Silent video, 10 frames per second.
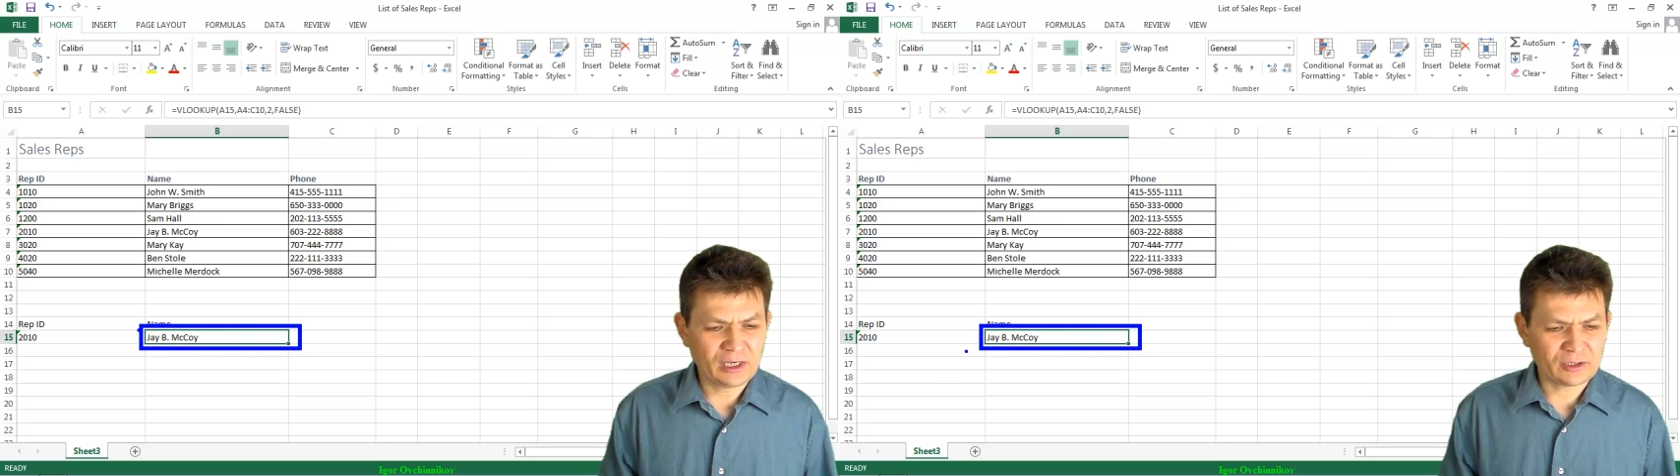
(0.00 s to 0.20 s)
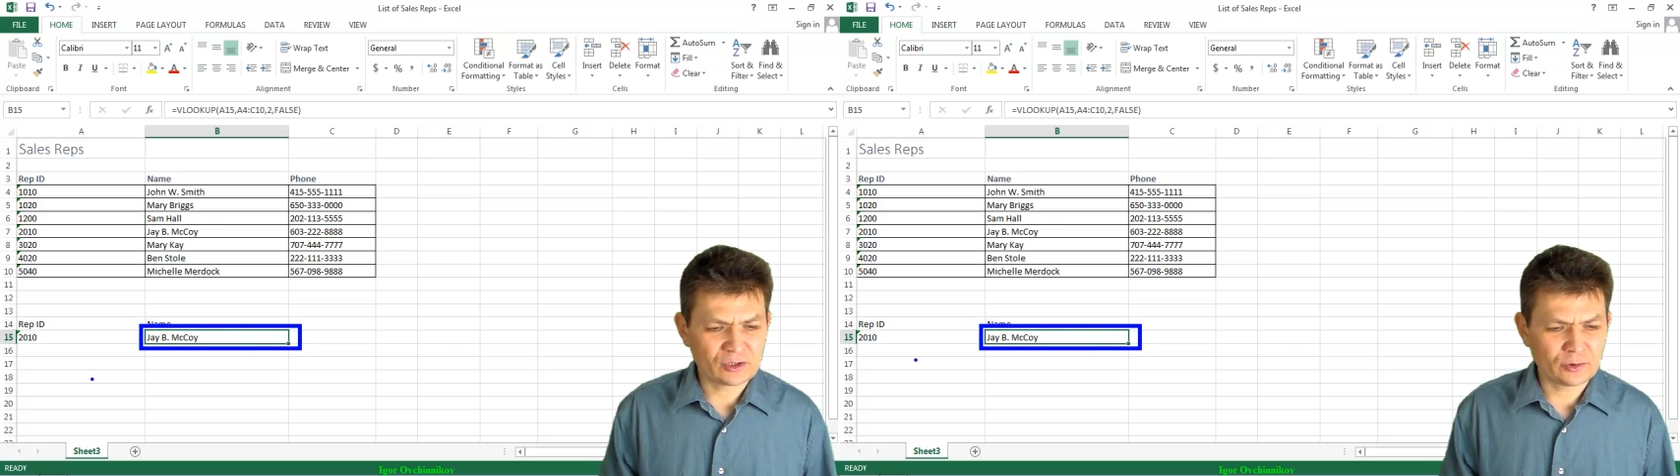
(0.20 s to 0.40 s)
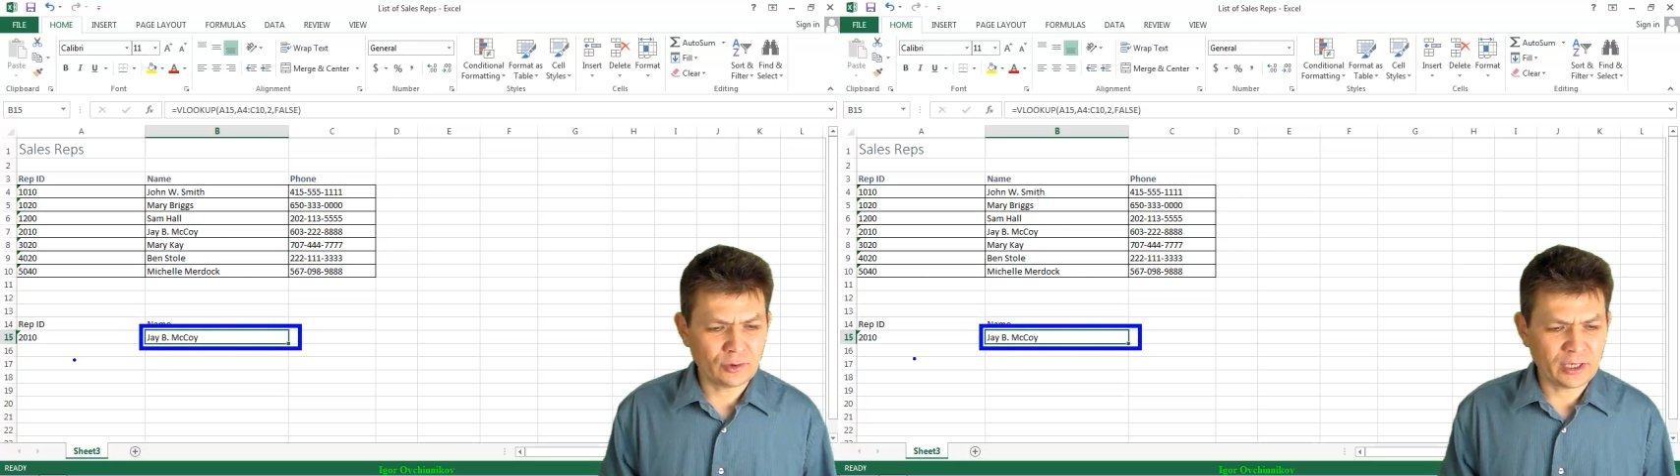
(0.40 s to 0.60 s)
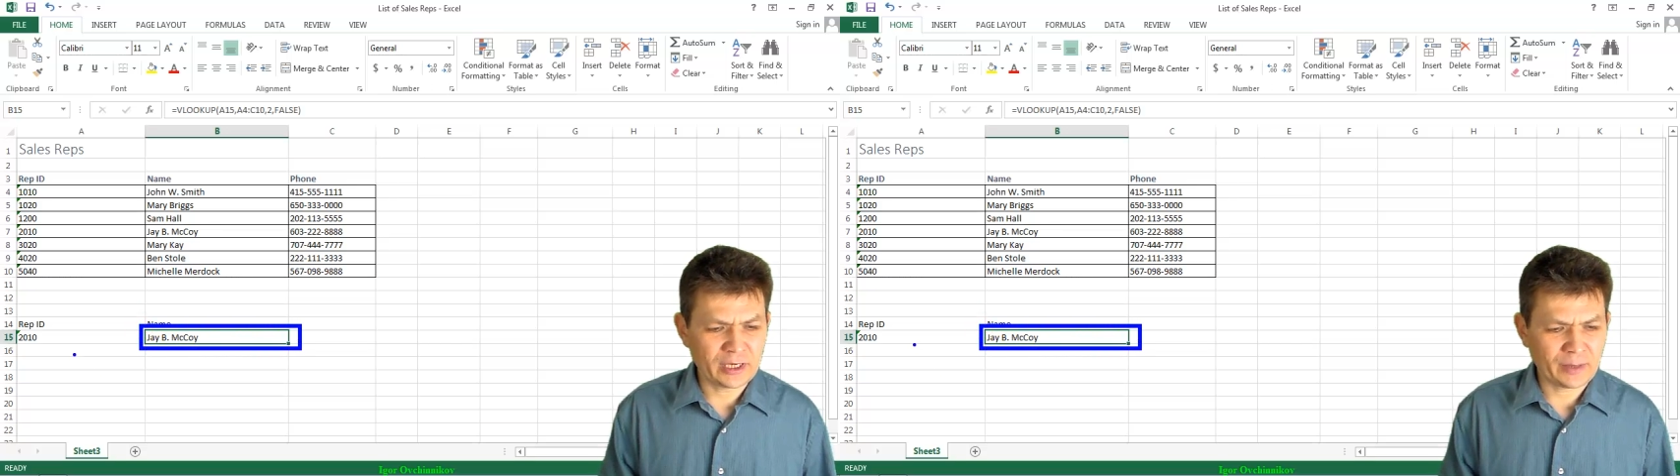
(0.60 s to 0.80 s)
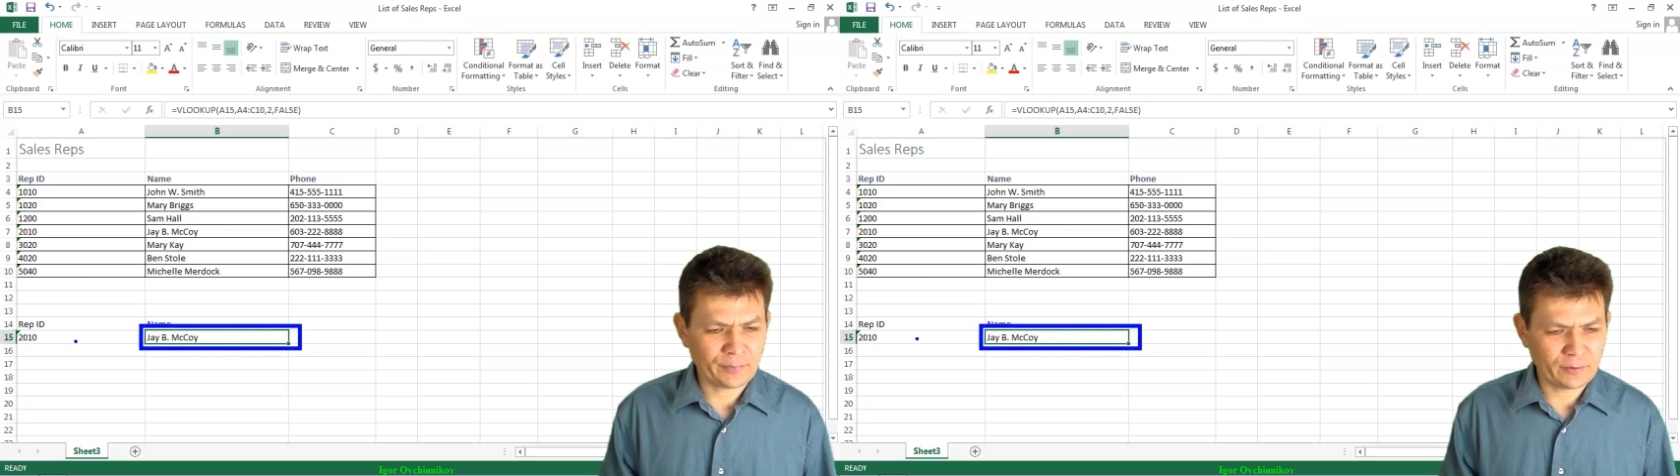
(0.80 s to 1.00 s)
it is
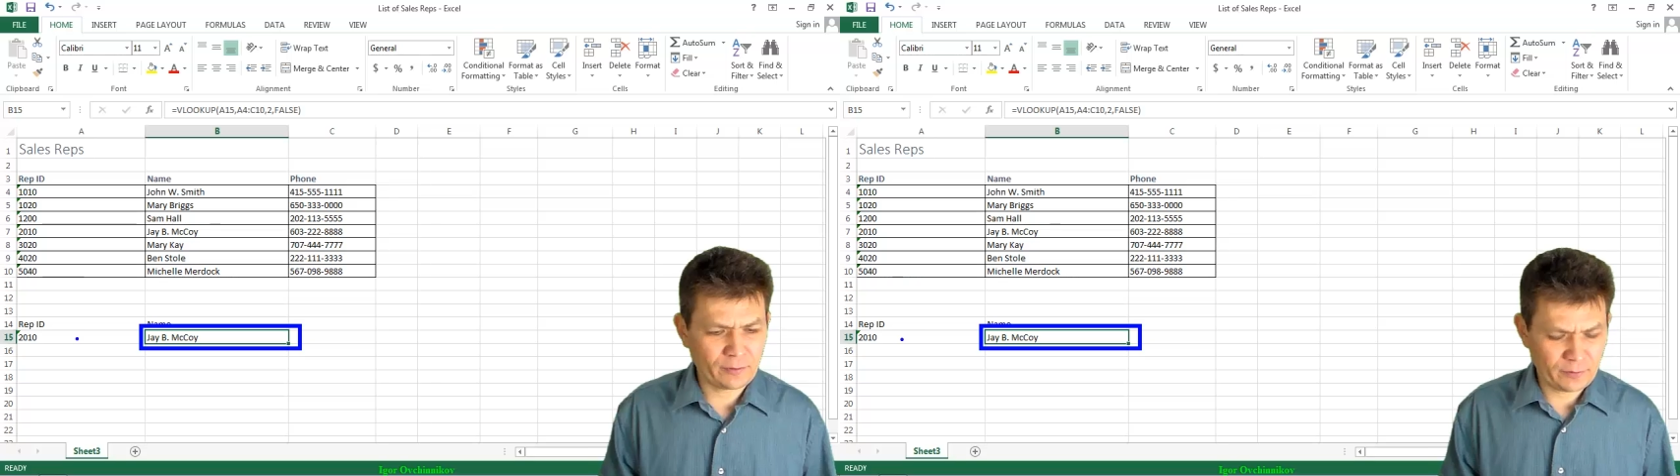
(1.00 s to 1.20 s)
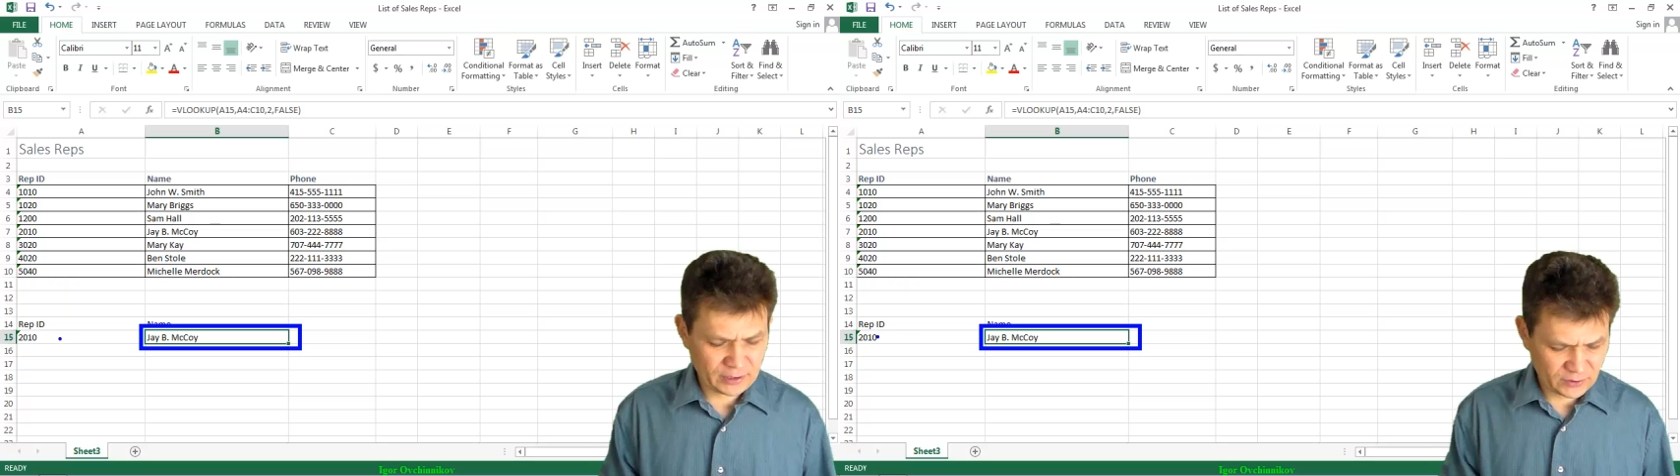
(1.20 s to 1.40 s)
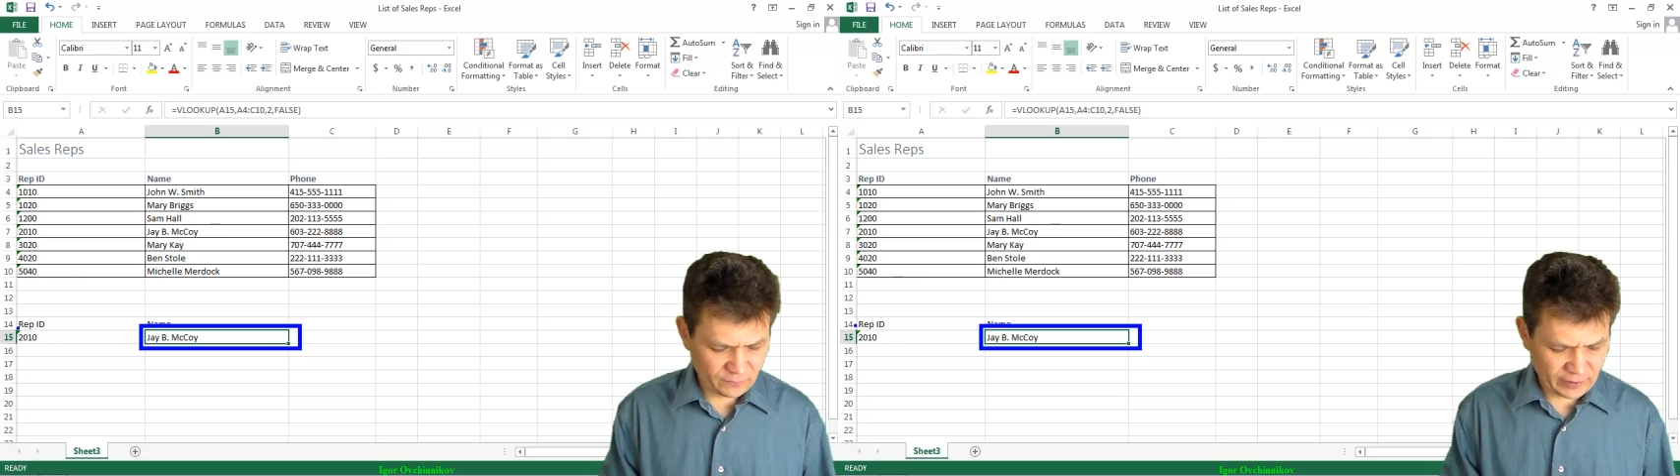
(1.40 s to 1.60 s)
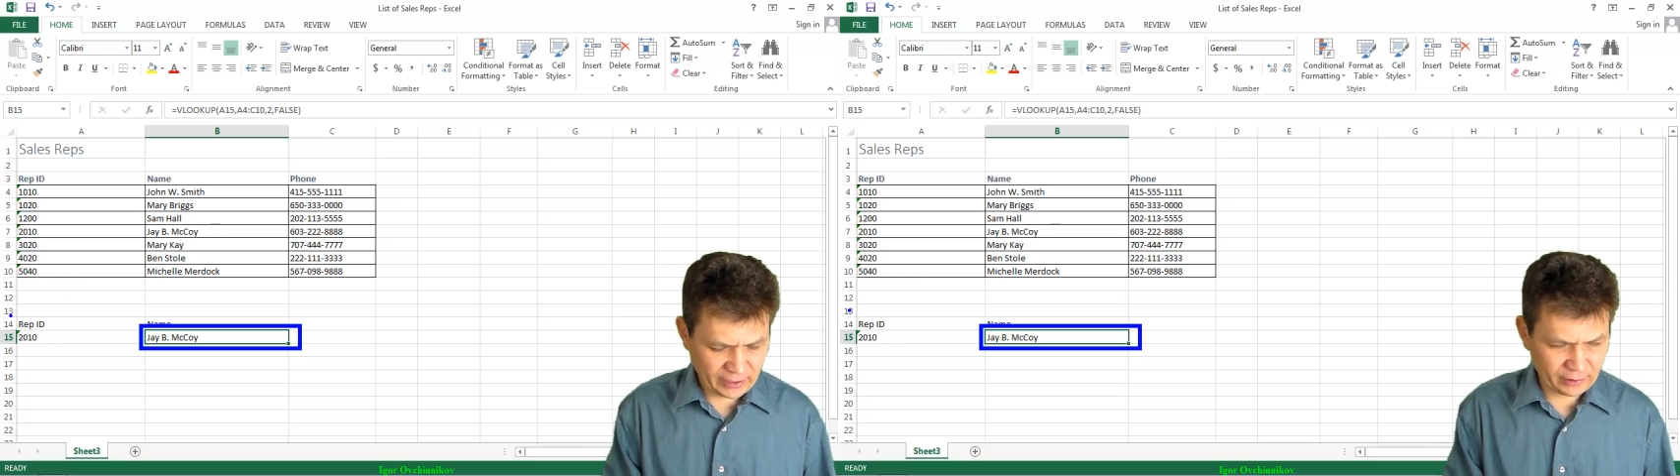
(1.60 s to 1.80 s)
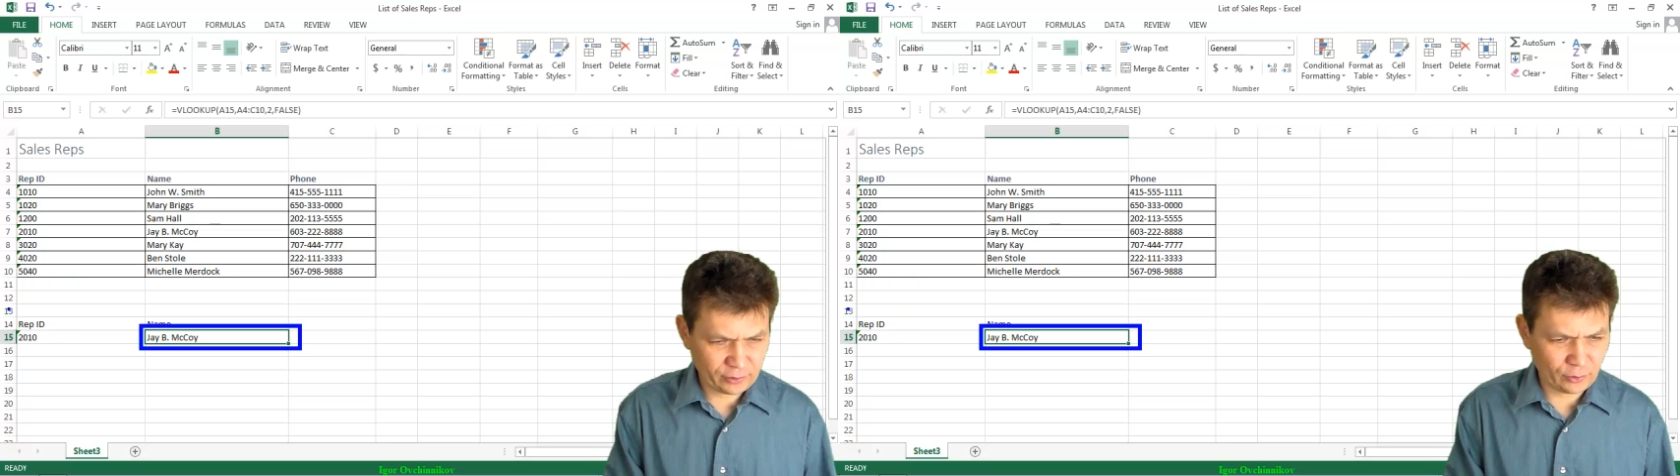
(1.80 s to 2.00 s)
looking up this
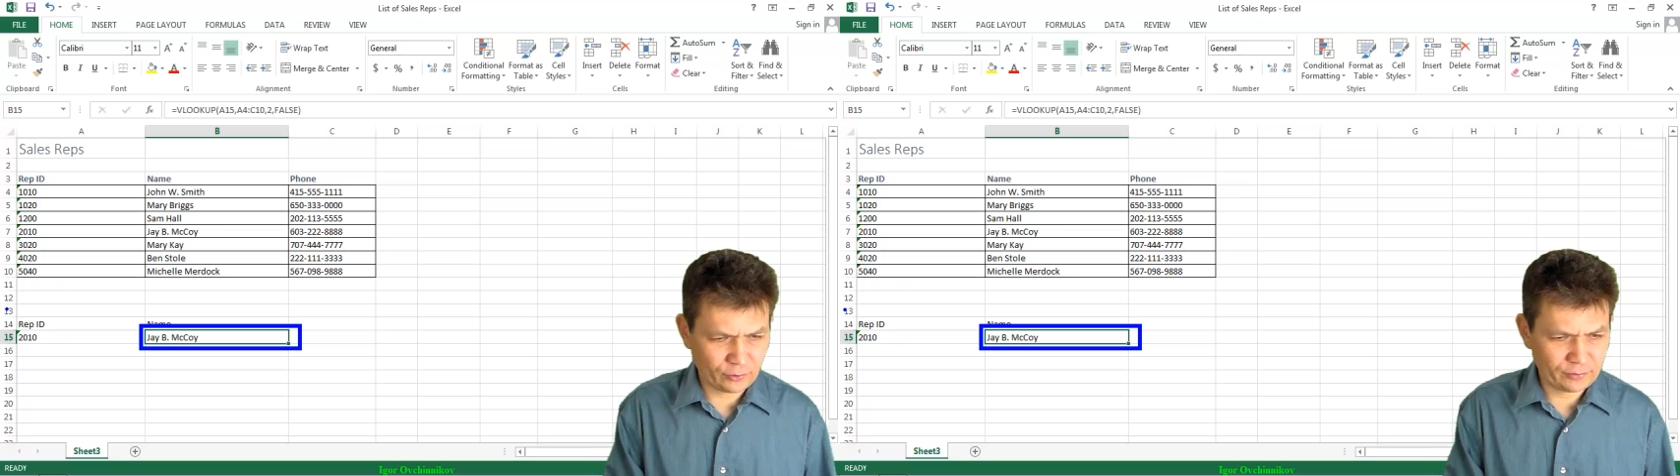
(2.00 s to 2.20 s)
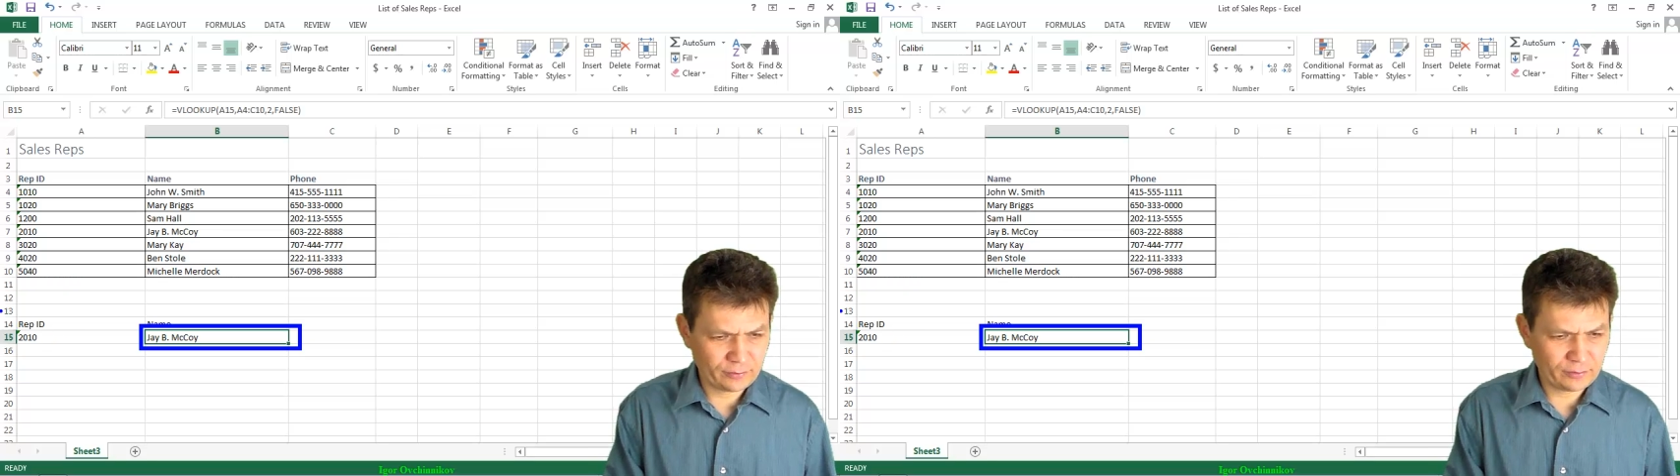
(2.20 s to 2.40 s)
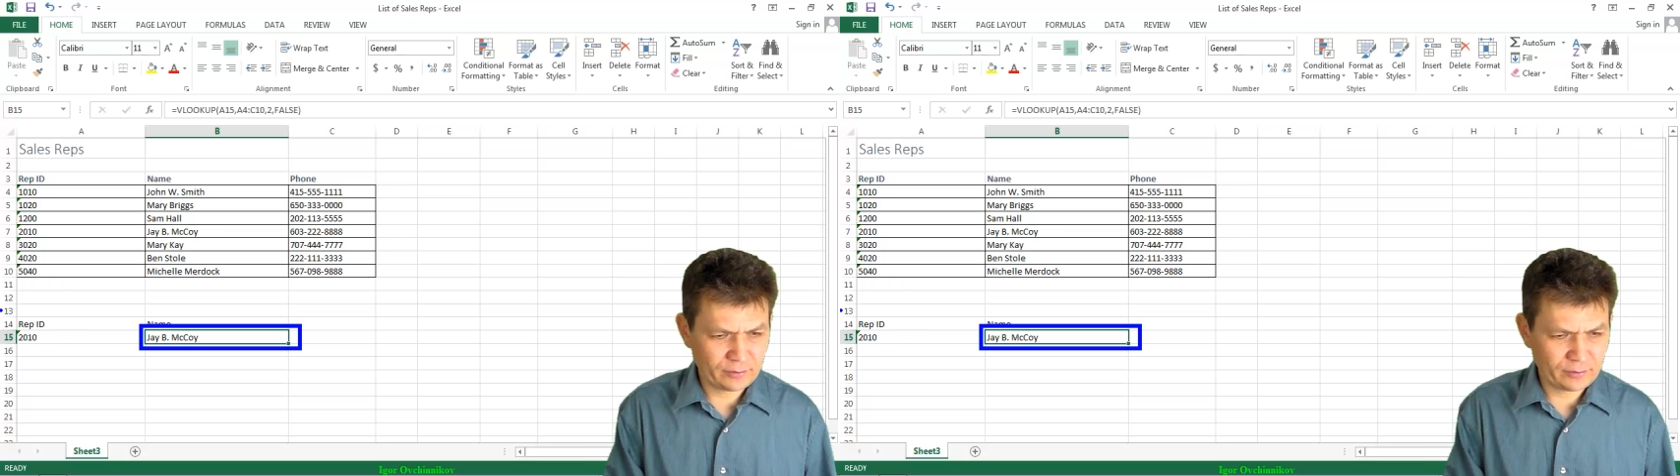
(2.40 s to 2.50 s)
value,